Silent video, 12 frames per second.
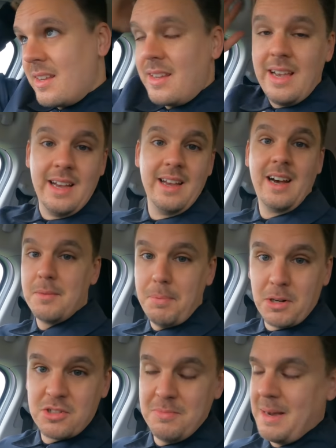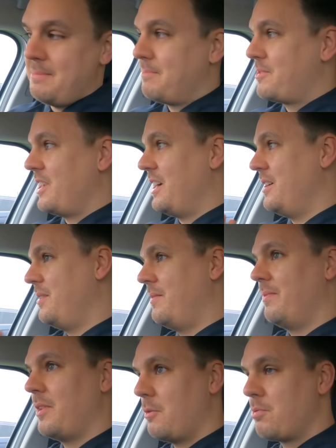Yeah, I can box them up, so
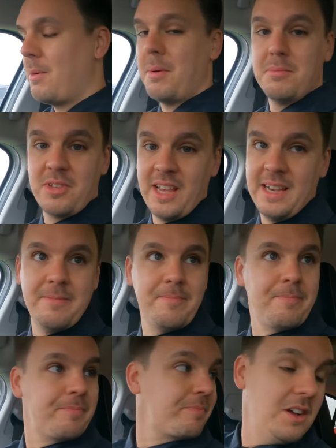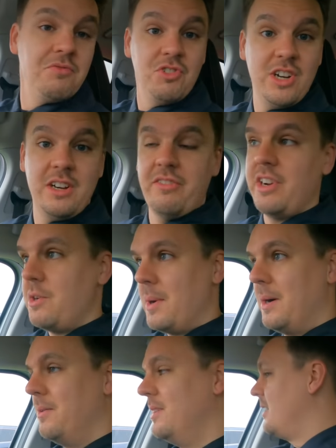no problems there. Done really, really
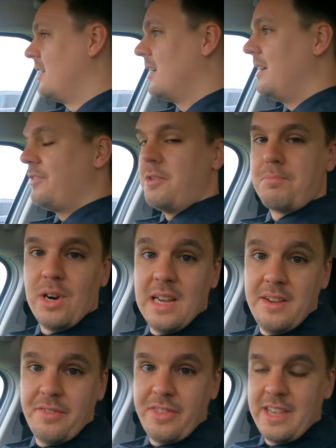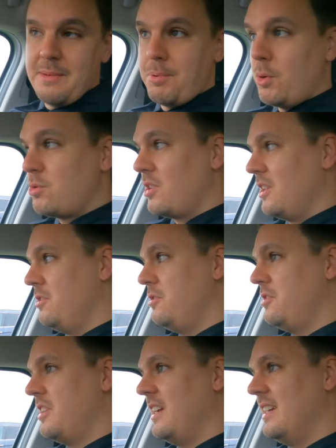well. I'm gonna have to brave the
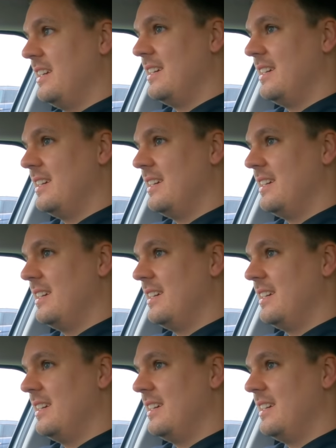Portaloos